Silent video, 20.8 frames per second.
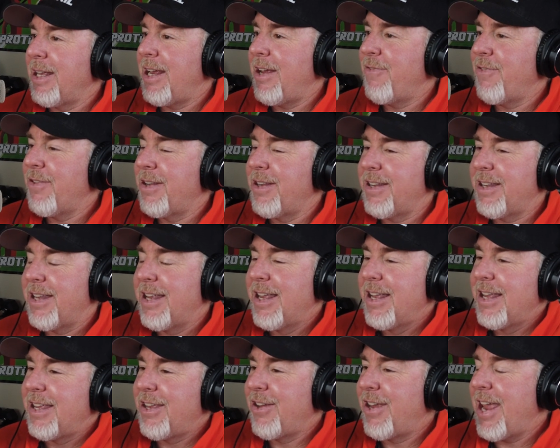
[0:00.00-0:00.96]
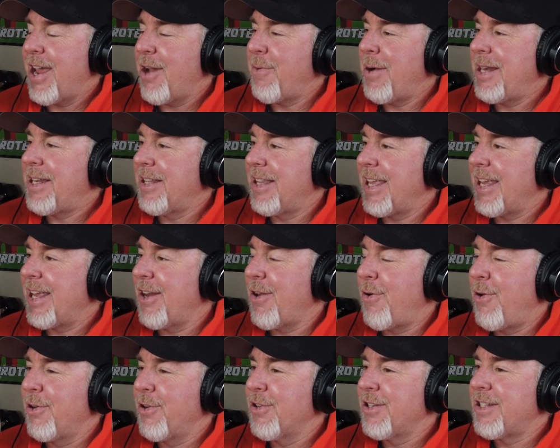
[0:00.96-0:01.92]
believe, and you can't wait till they
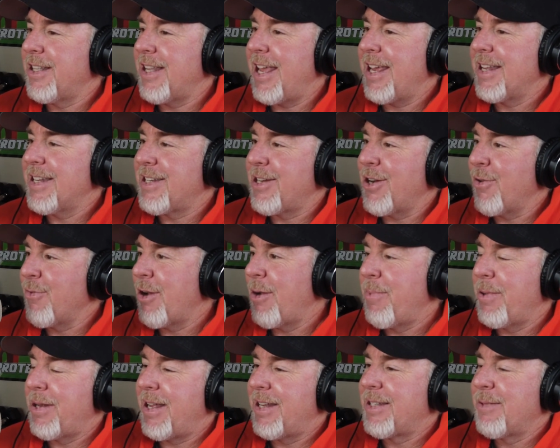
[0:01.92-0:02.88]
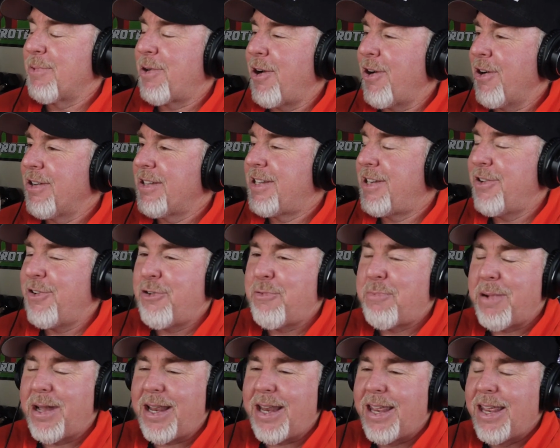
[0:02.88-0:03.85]
get older so they can start rubbing on some cars
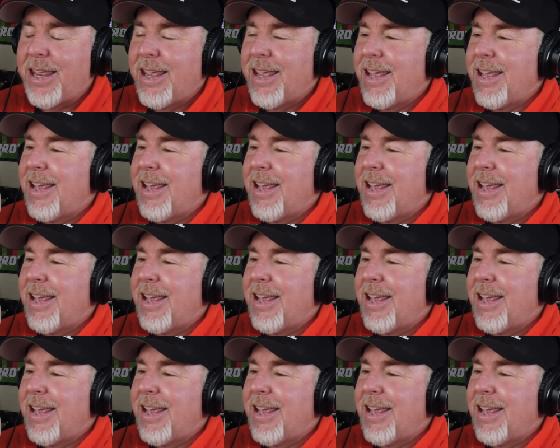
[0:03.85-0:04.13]
too. But